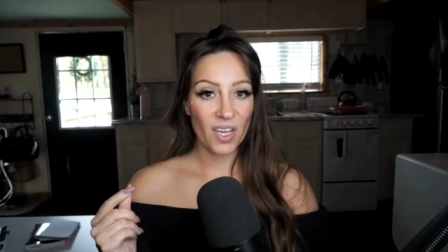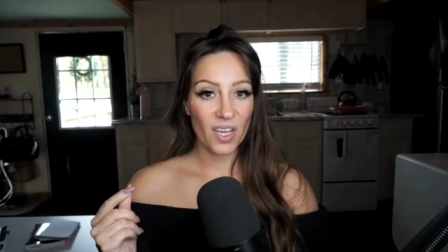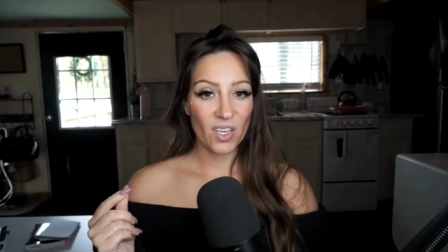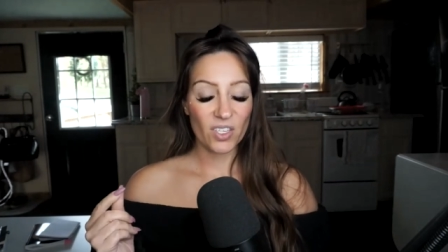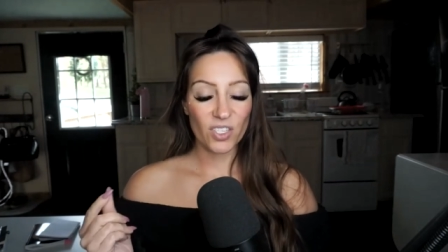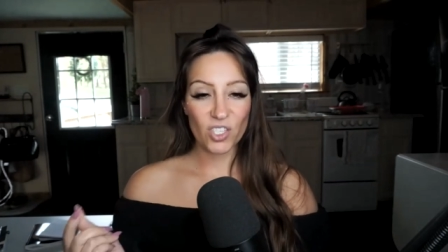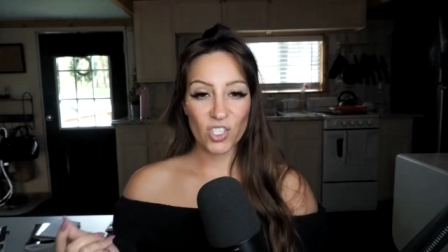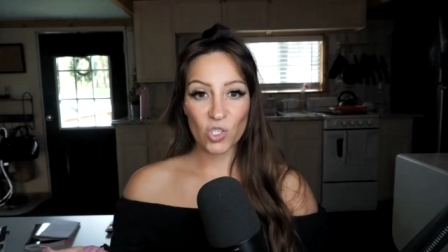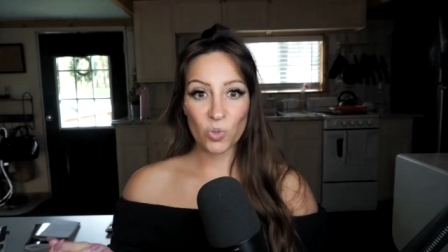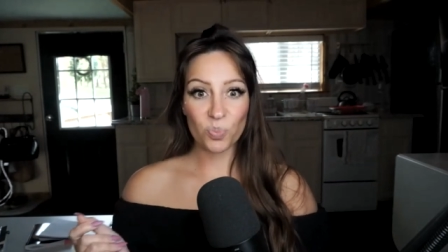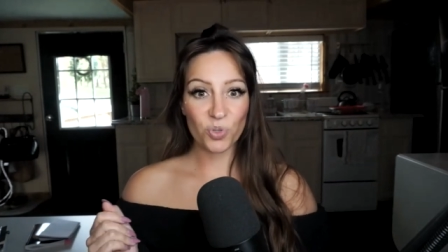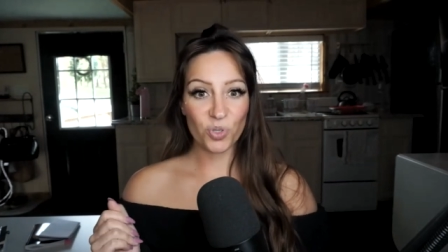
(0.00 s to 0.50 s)

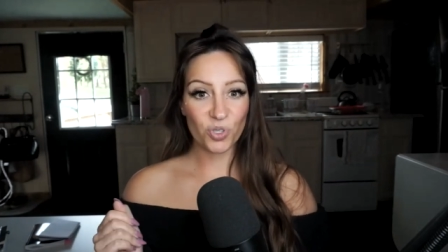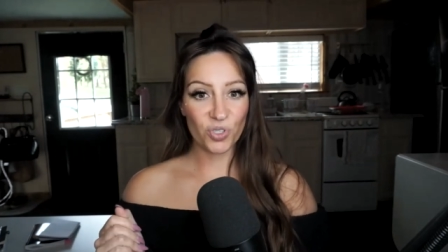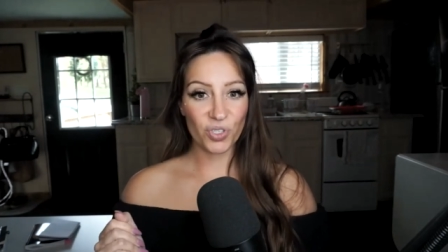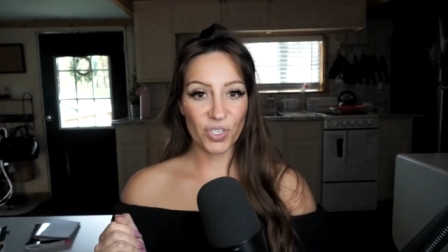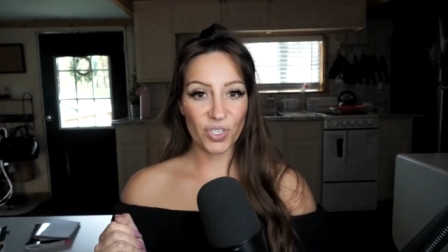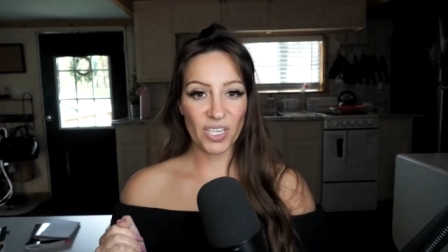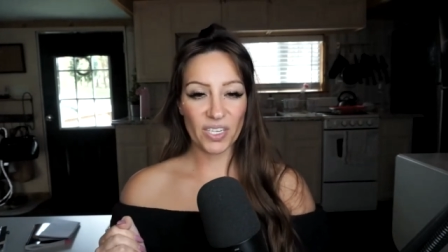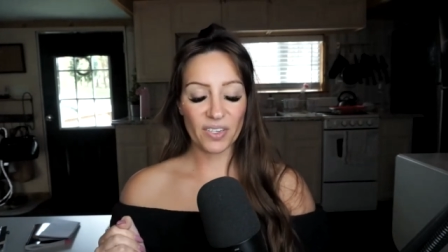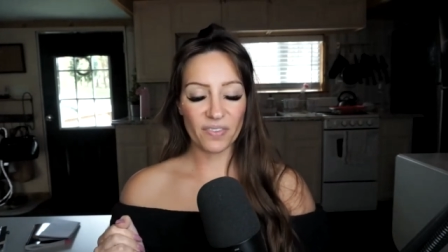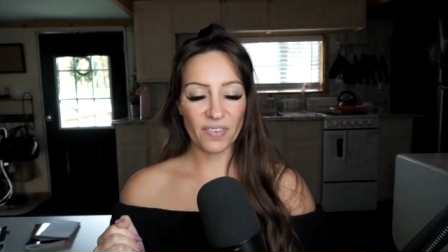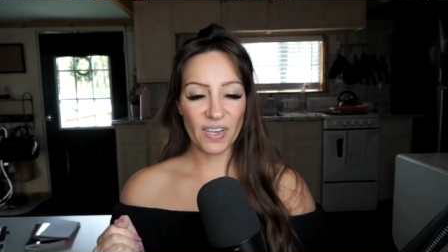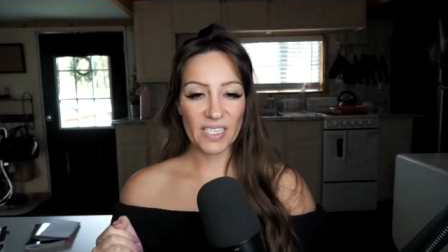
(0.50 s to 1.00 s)
super
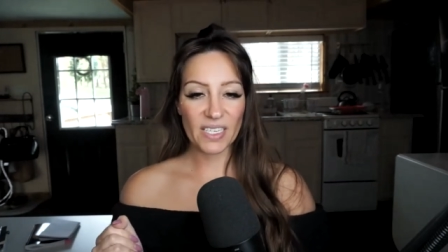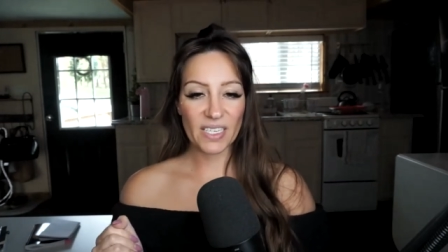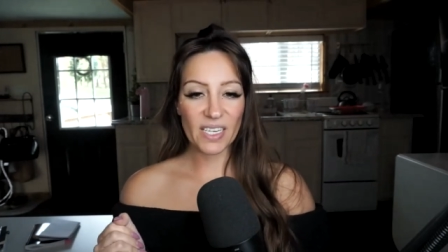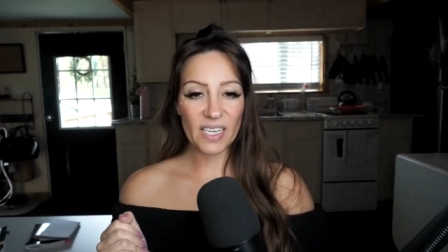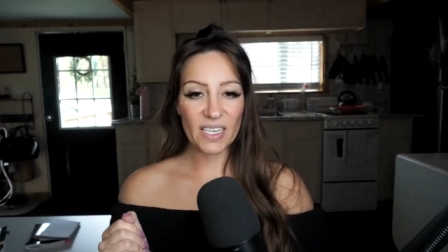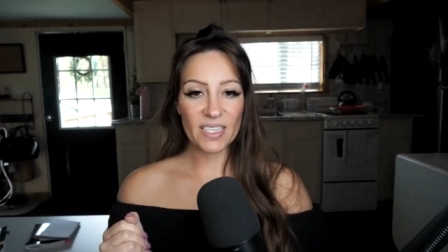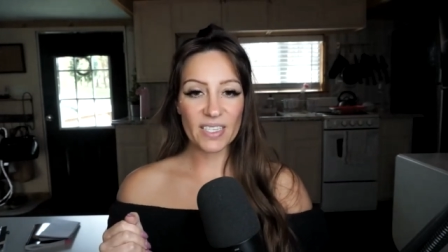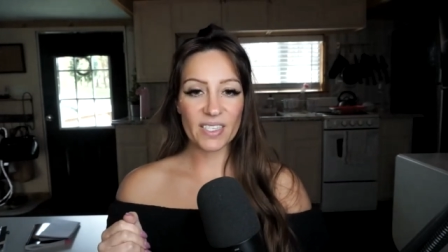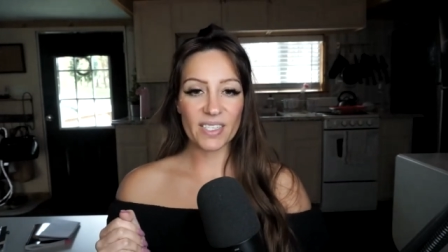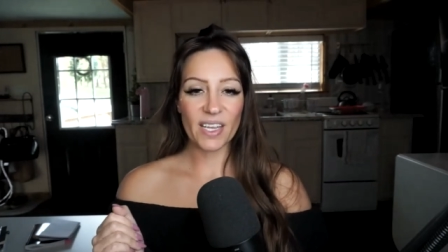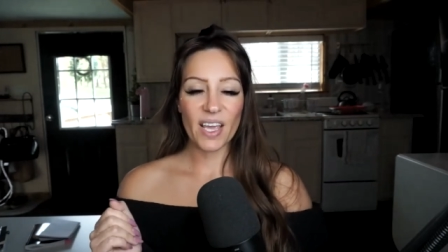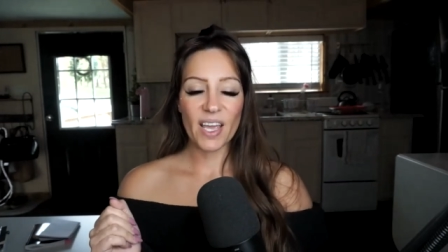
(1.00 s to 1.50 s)
creative
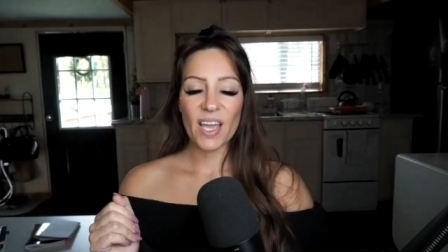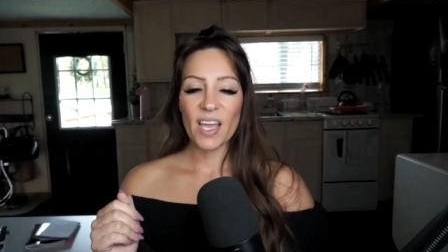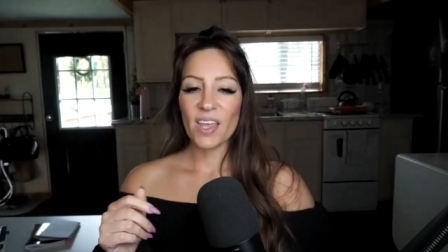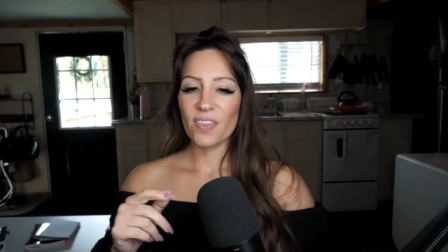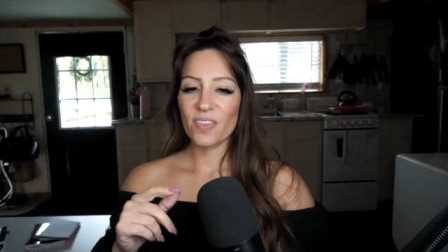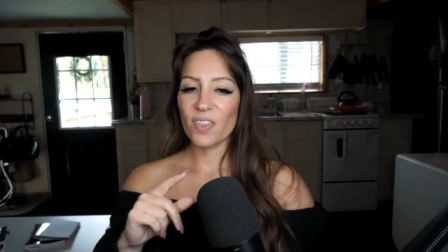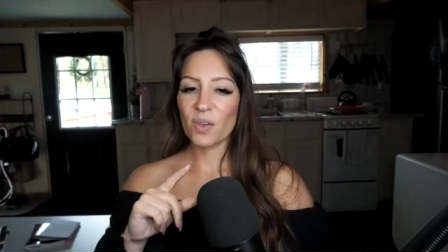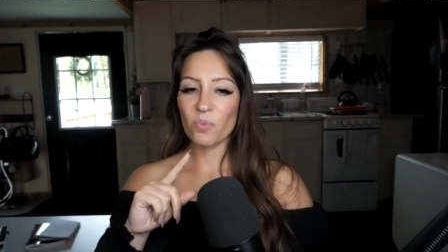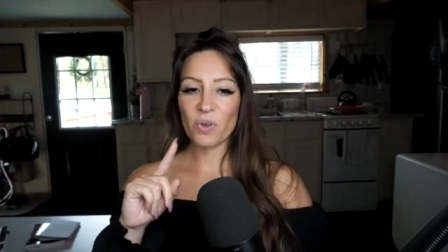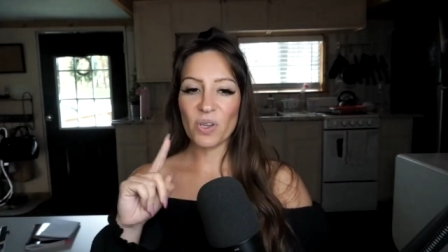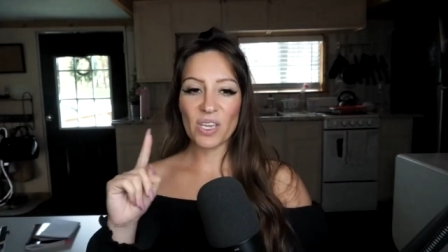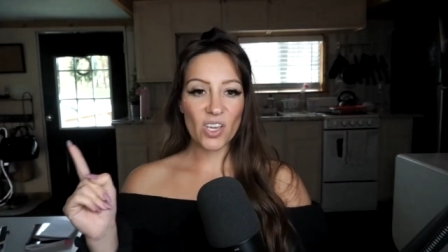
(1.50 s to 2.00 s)
ideas,
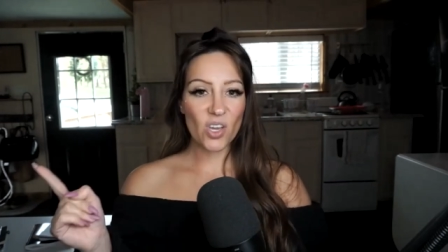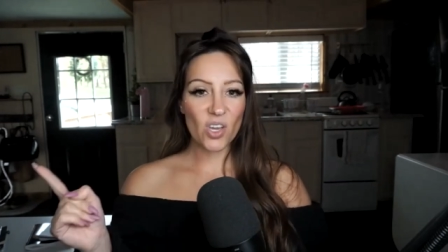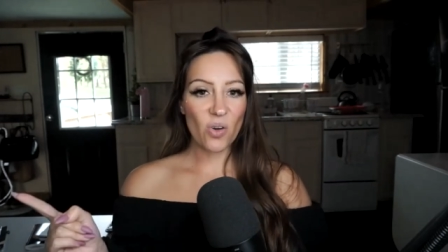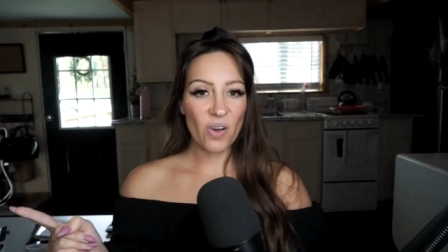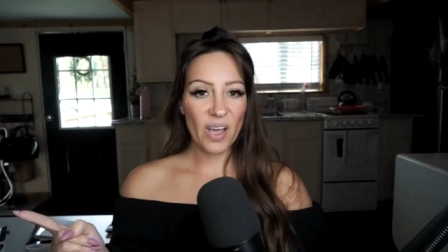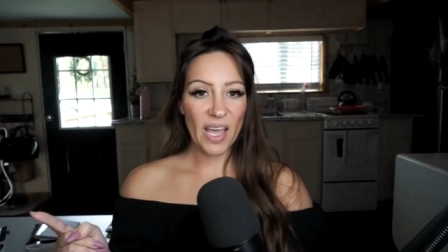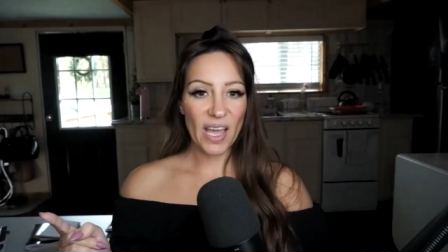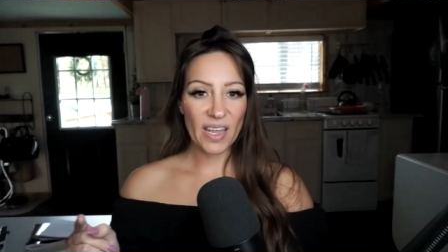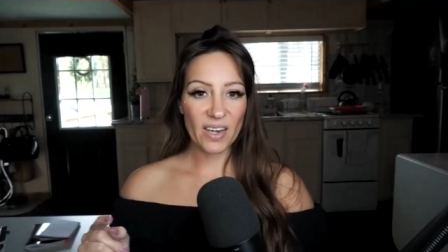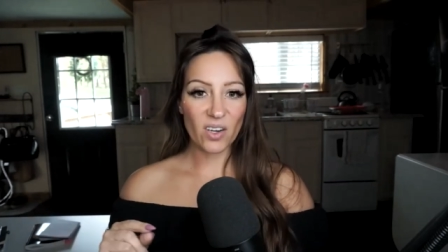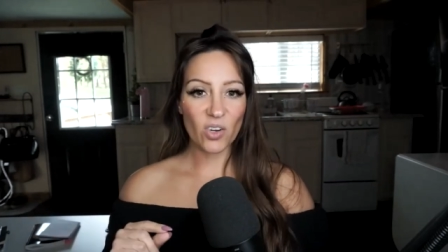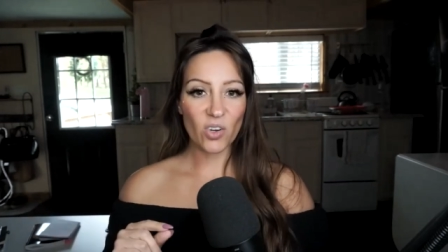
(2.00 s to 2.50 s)
then we can go
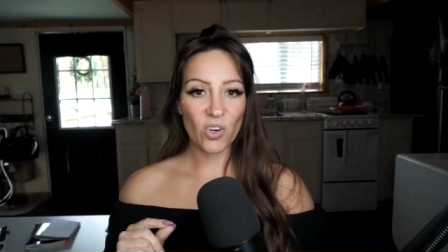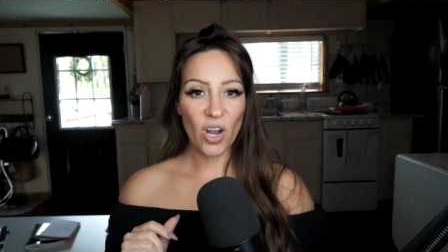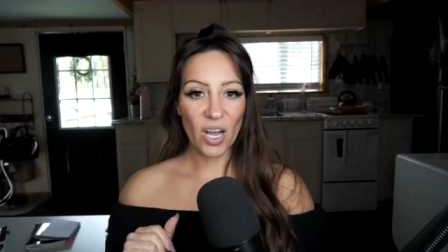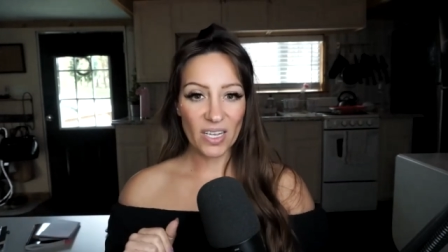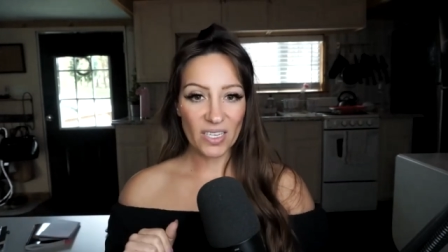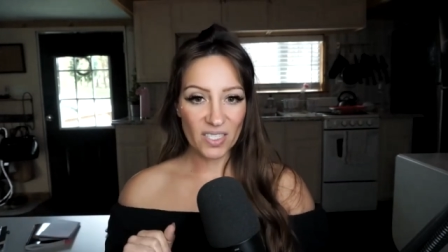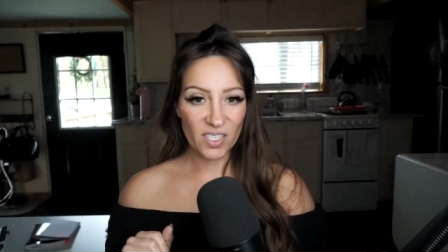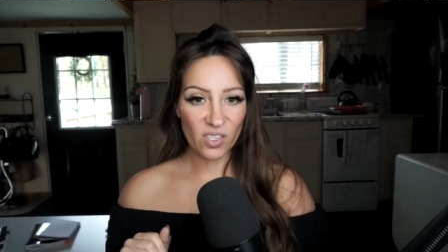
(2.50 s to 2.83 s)
ahead and cross